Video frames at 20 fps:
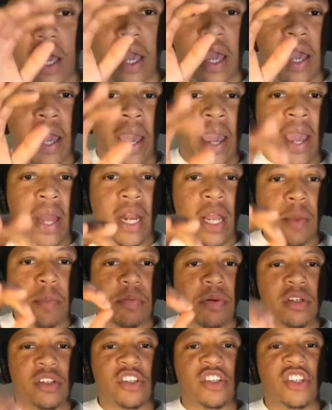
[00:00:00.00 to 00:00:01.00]
any
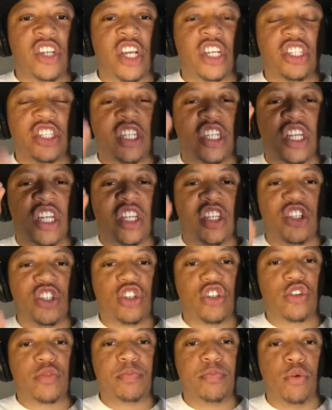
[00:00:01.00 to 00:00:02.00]
position in
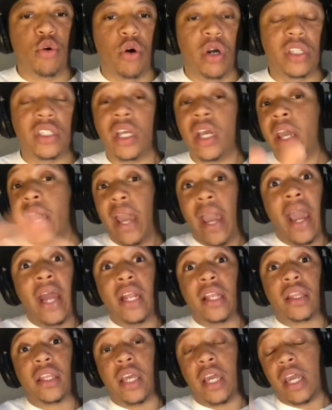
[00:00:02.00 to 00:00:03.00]
sports,
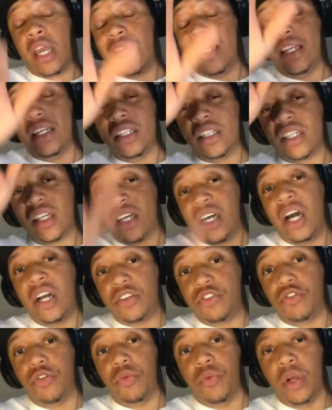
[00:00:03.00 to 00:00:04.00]
anything in this
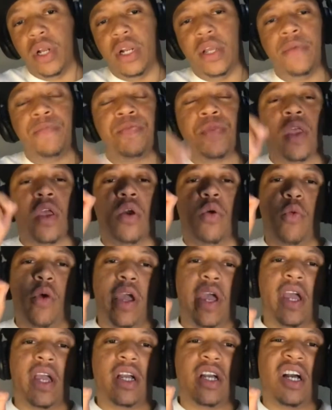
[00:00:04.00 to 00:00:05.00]
country, really,
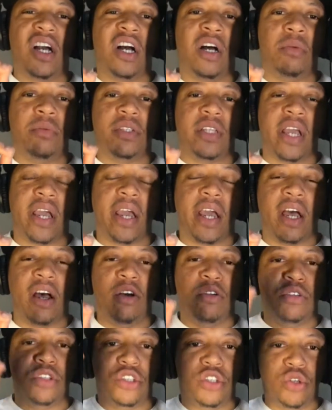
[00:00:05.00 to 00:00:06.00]
when it comes
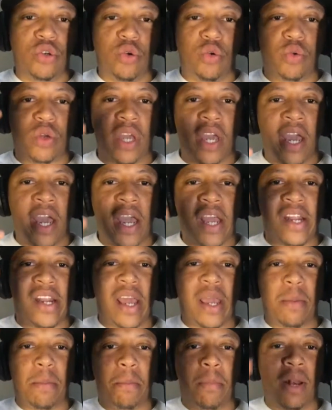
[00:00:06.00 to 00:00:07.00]
down to can
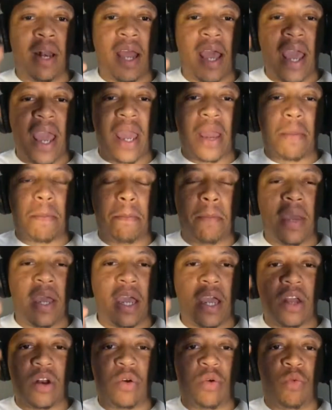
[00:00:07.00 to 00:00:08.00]
a black
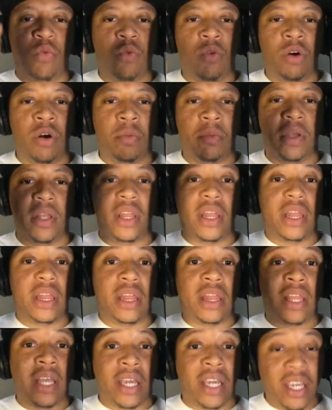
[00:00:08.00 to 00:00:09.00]
man or woman
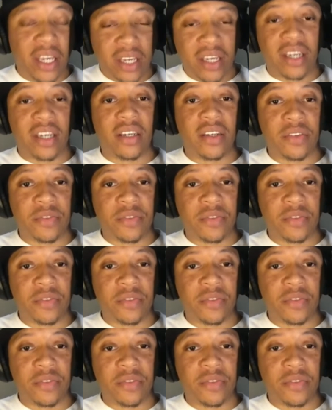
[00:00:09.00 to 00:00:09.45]
think,